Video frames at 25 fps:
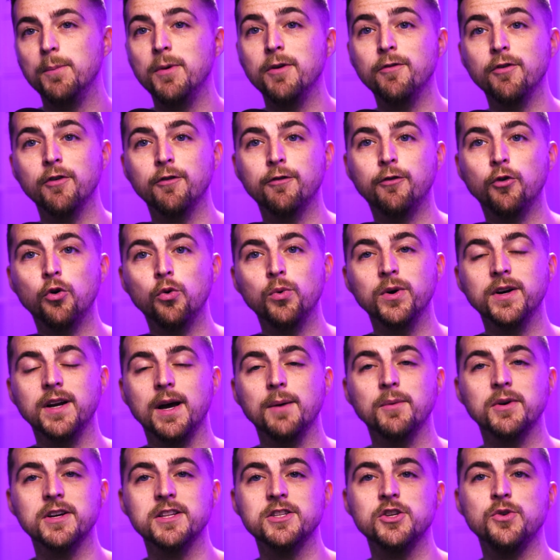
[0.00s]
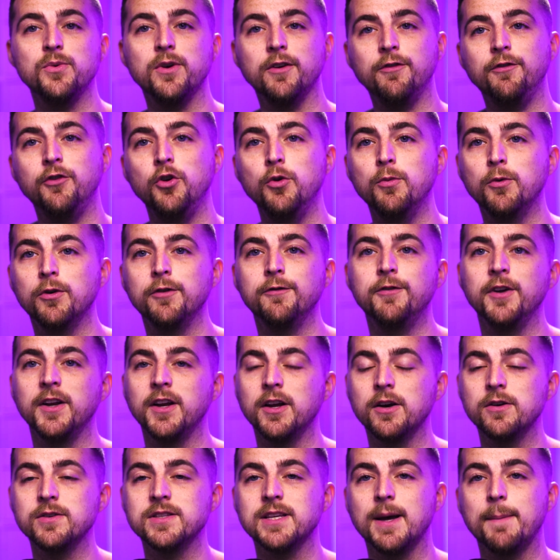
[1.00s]
Moving forward, I'm going to do a few more
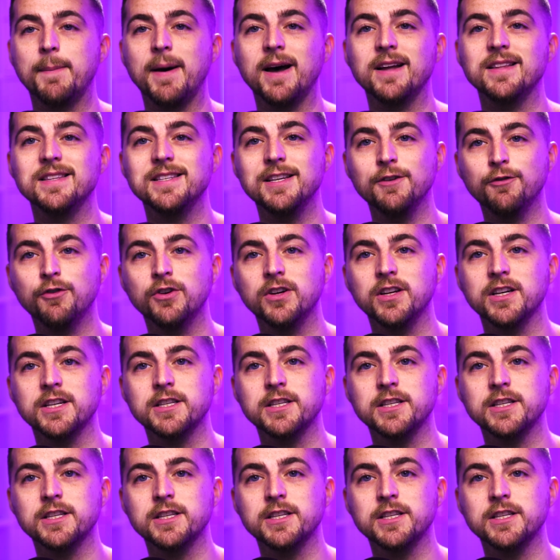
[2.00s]
videos about different